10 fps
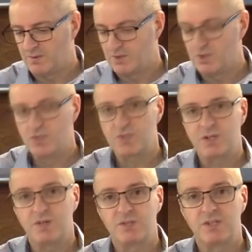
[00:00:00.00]
Just
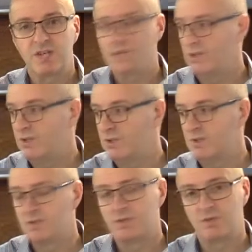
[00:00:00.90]
over 10
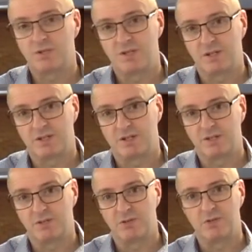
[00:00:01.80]
newtons are we starting to
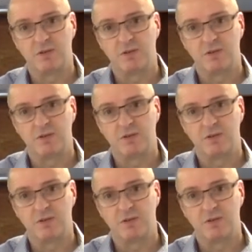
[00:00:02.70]
move.